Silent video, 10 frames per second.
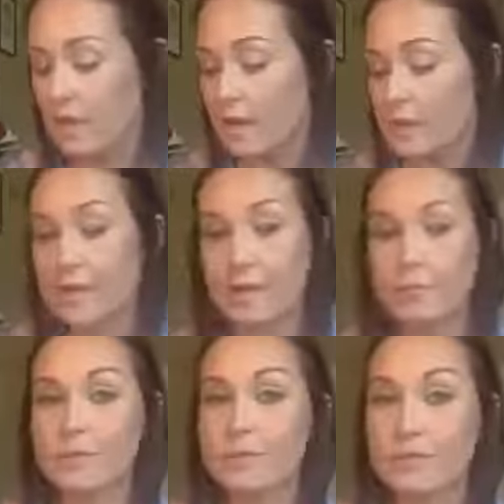Um, I
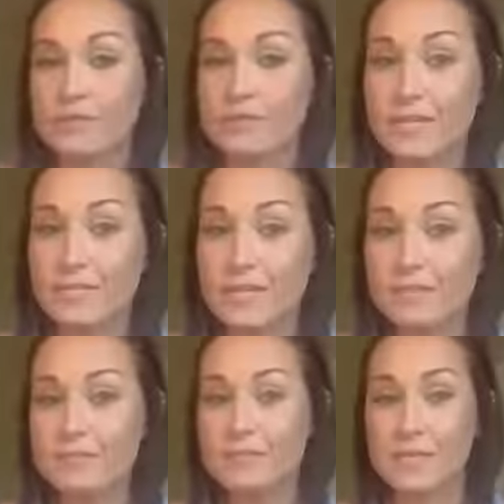put it on in the
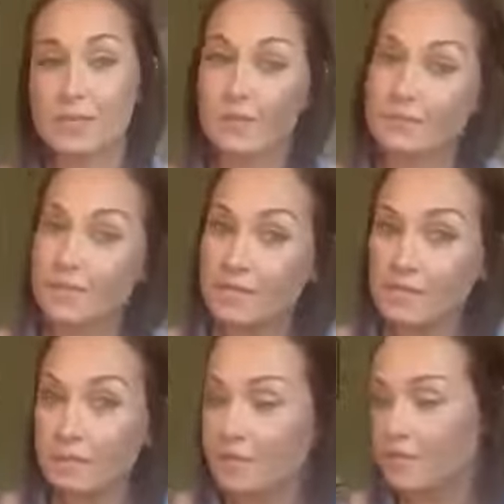daytime because I don't go outside
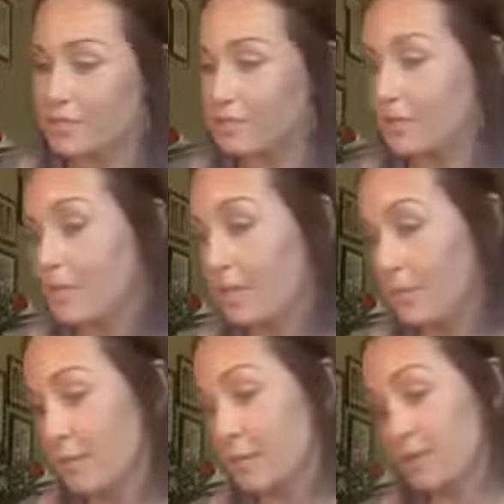that much.
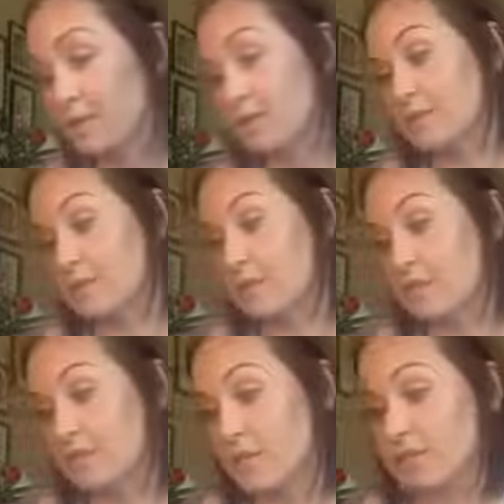Uh, I'm like inside
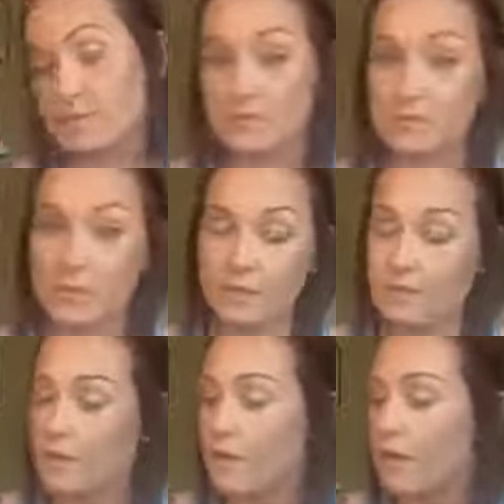all day, so it doesn't
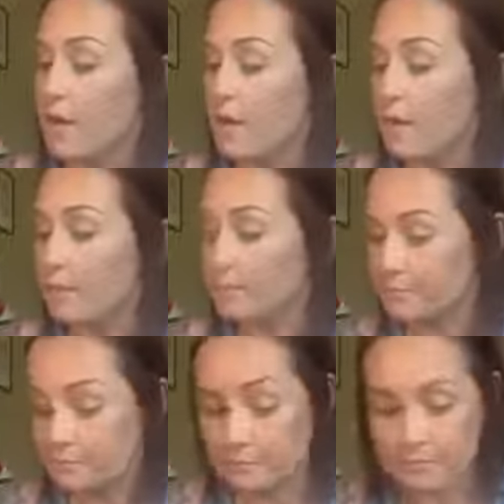matter. Um,
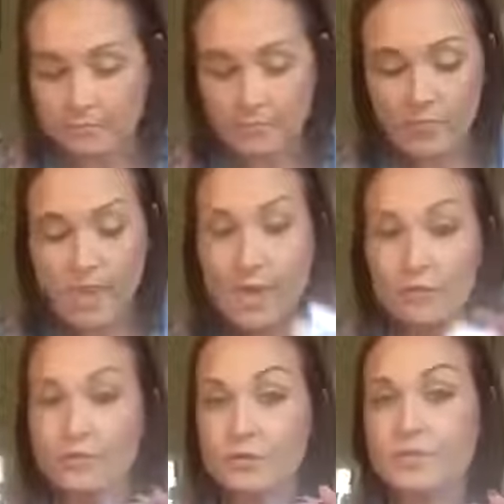
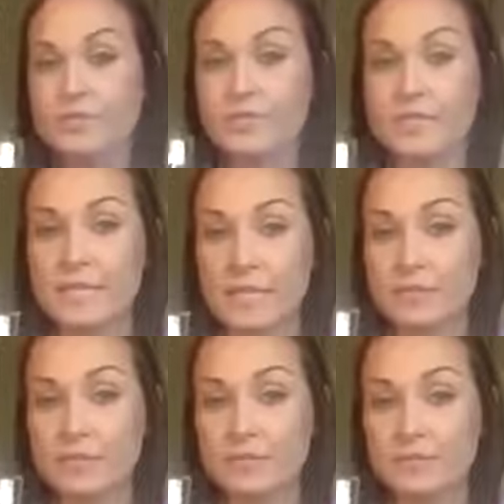how do you use these
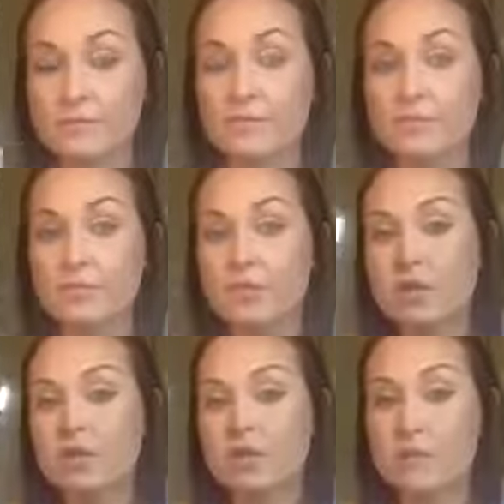together? You put
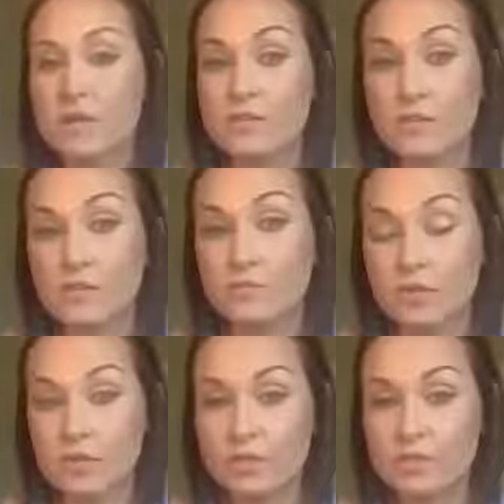on your retinoid
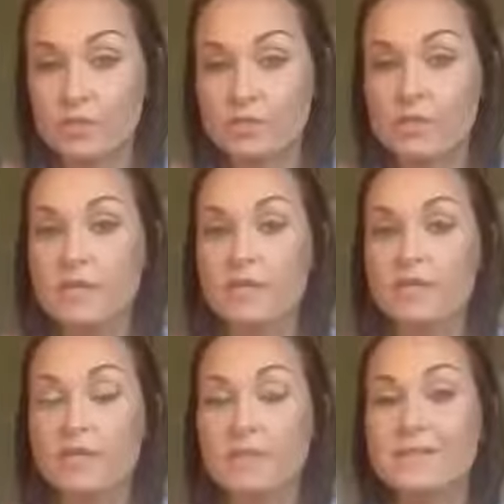first.
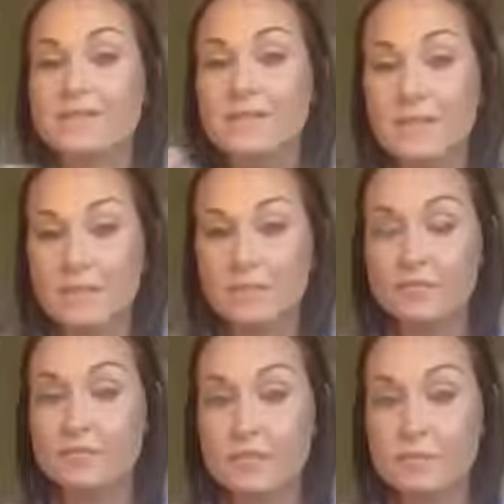You let that sit
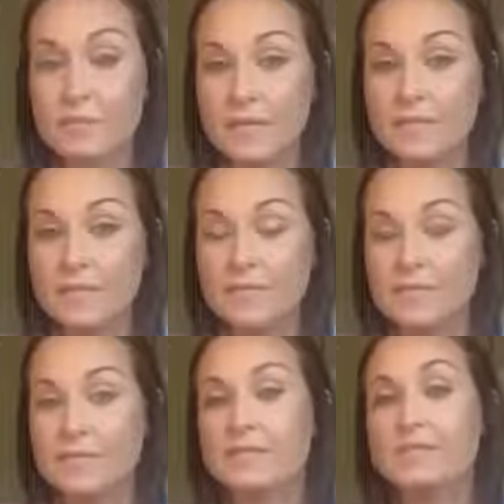15
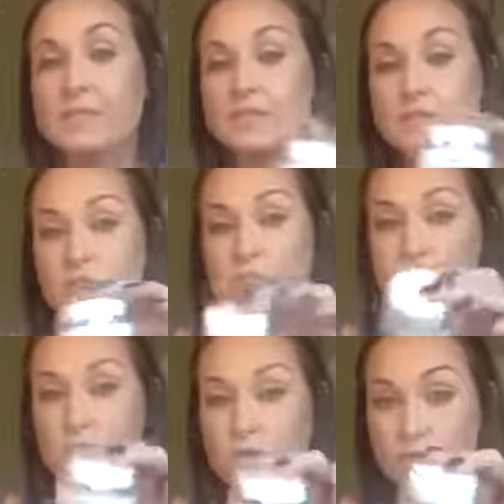minutes. Then you can
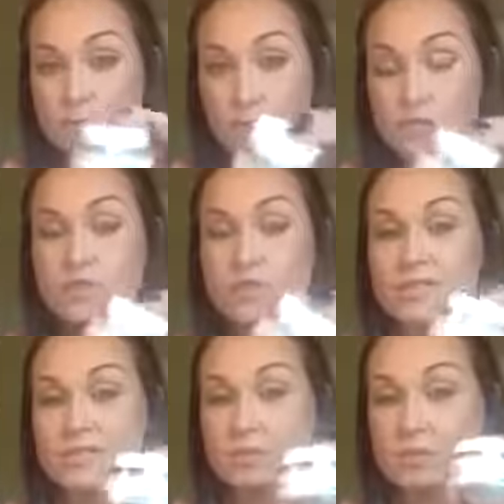put on your
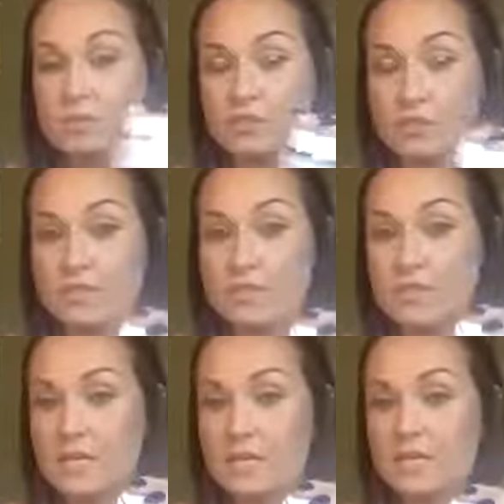moisturizer, which is what
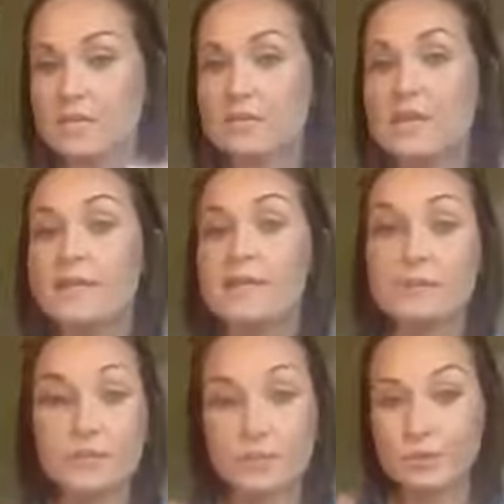this is, and then
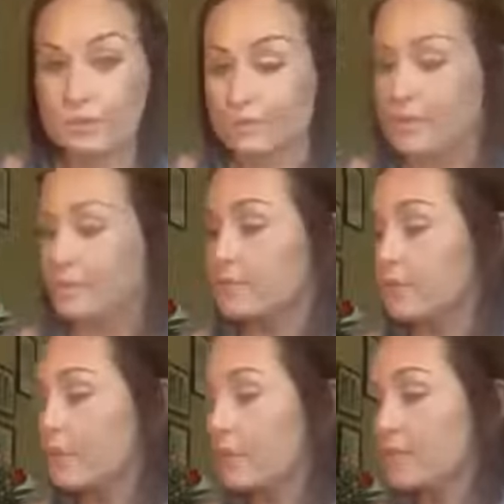you can go to bed,
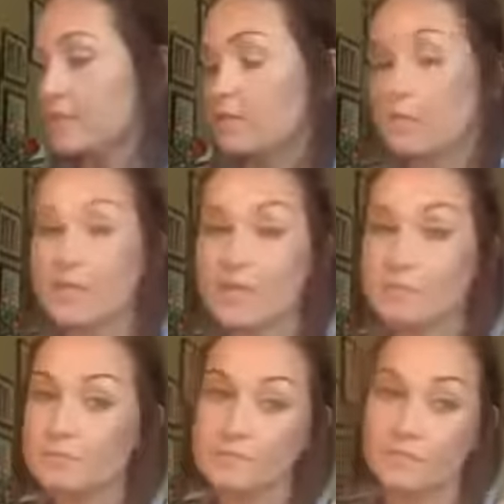okay? And you wake
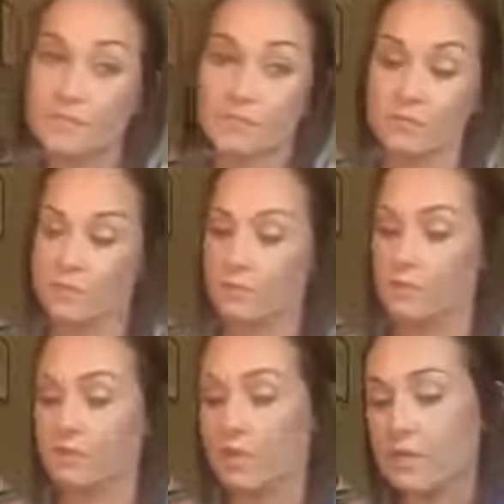up, your skin will look
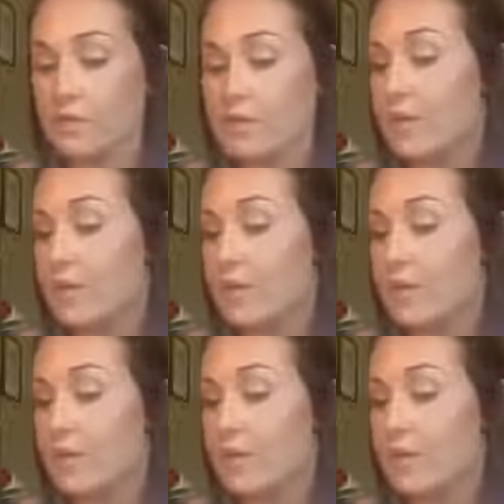really great.